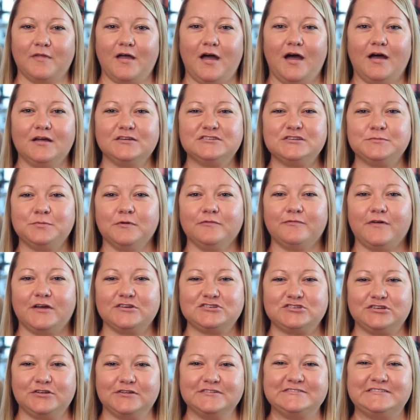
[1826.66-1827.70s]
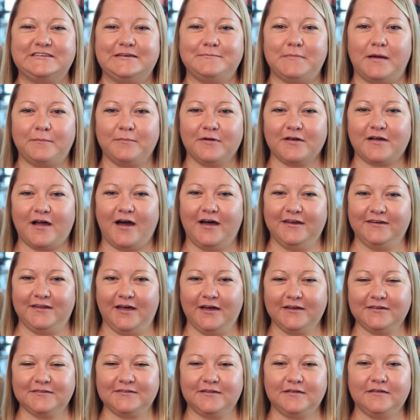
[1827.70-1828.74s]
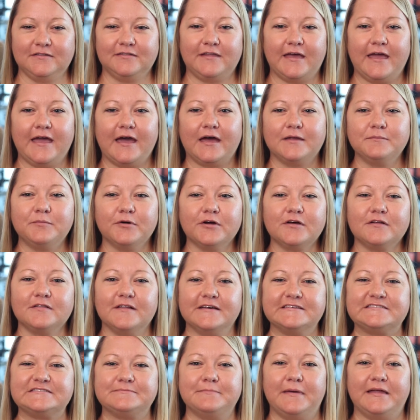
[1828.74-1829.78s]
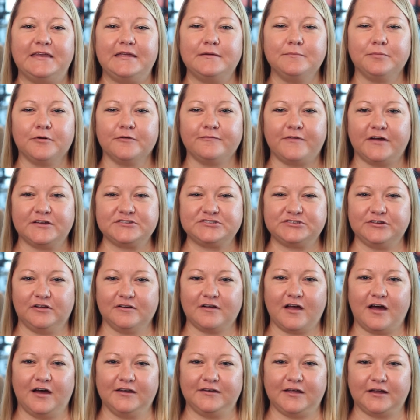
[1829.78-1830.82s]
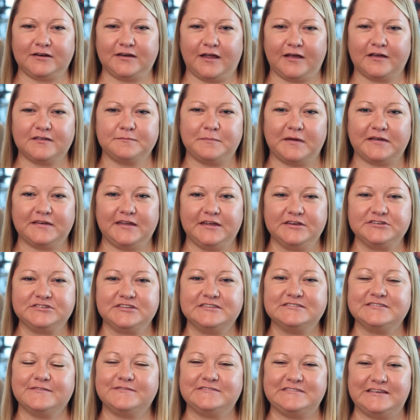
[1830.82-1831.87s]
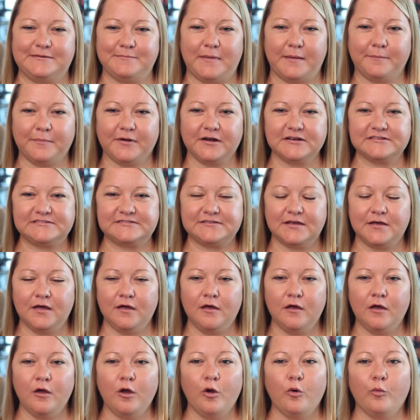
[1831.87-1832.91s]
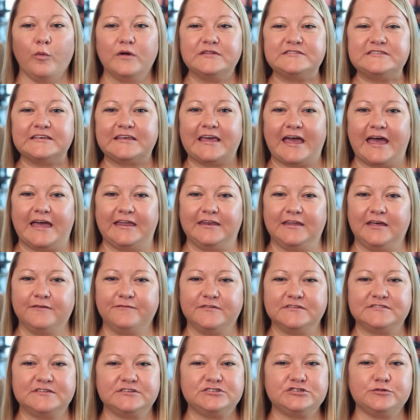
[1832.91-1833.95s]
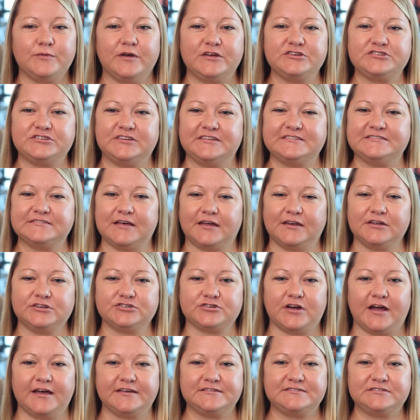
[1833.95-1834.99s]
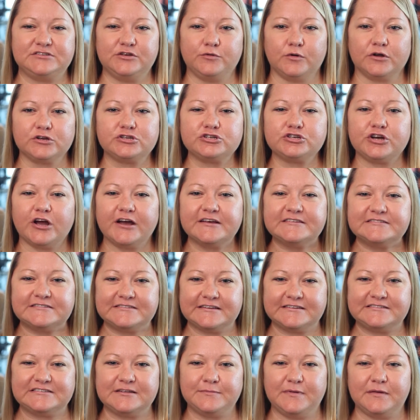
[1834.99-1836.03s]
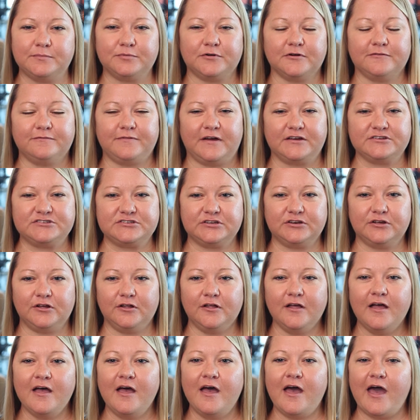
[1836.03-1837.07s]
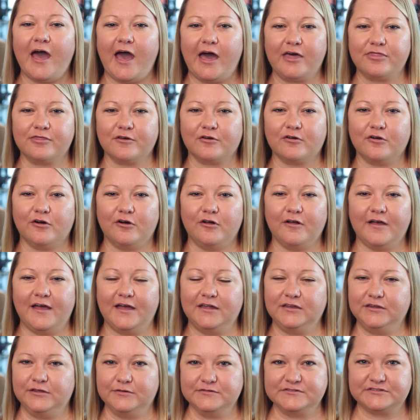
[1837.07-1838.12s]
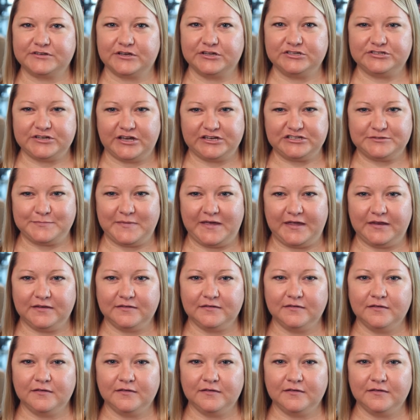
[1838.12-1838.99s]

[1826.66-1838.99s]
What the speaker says: On to professional team member conduct. The handbook lists many professional conduct expectations of team members. Once again, if a situation is not addressed, you are trusted to be professional, ethical, and use good judgment.